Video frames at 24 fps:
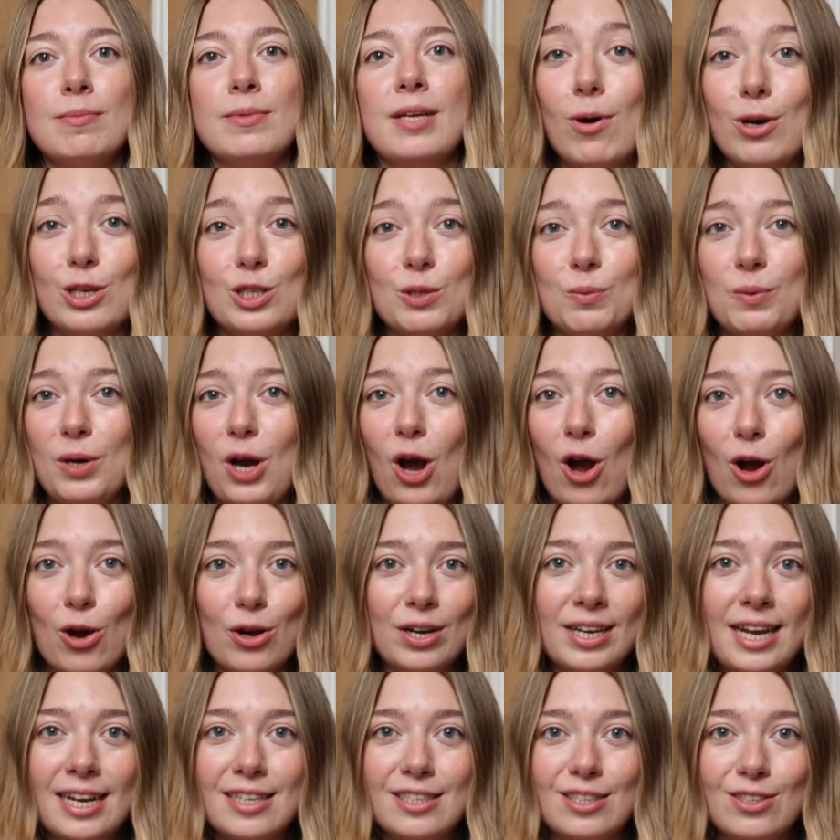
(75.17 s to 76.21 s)
But we are
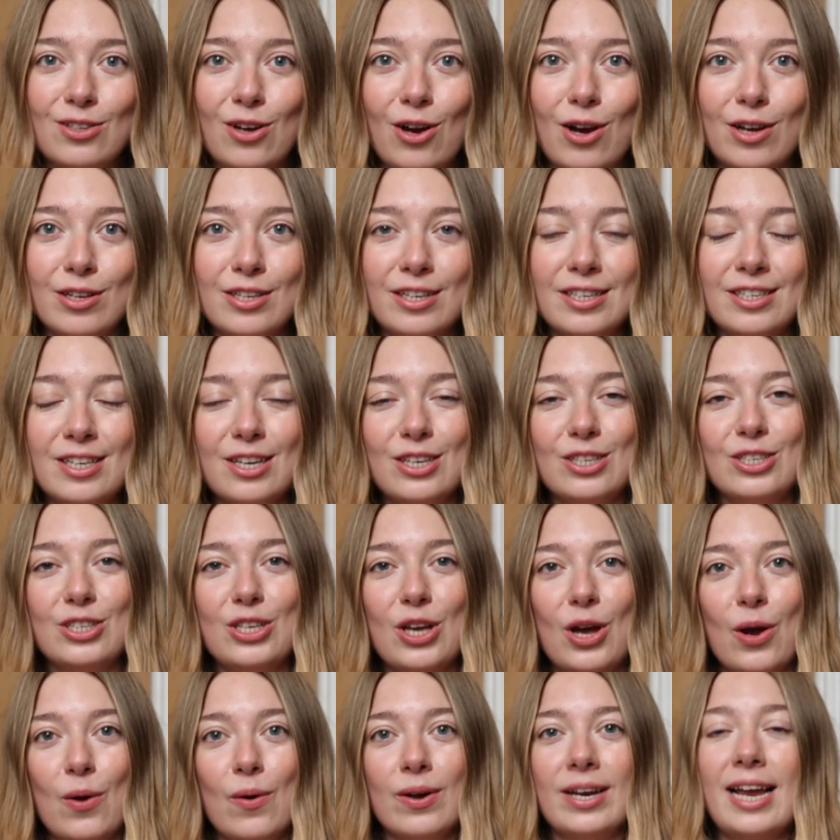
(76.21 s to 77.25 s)
going to get started,
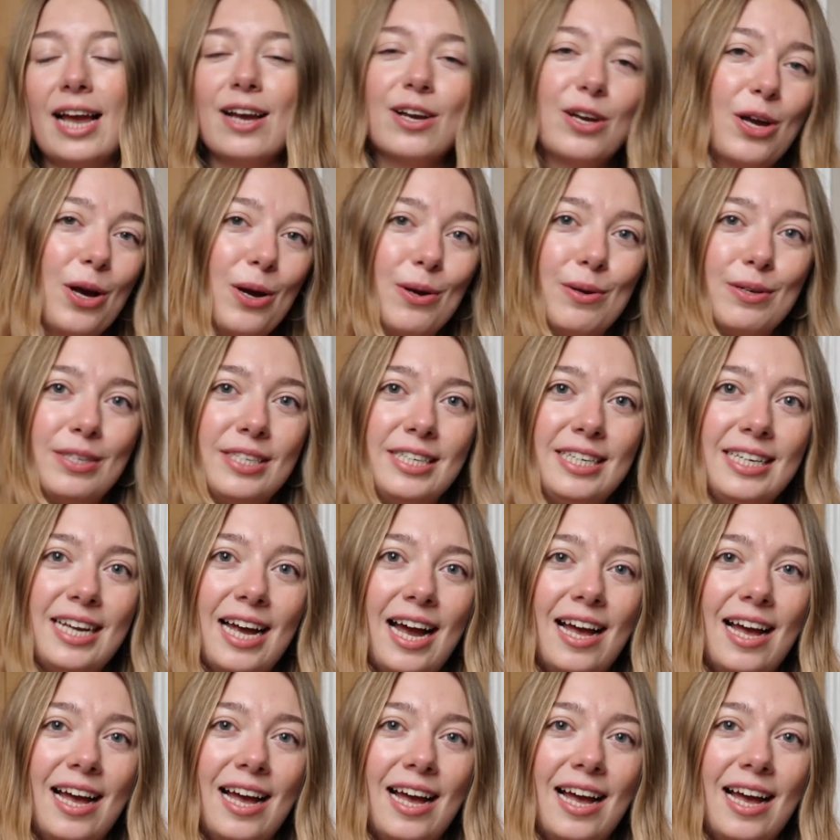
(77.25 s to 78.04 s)
so get cozy,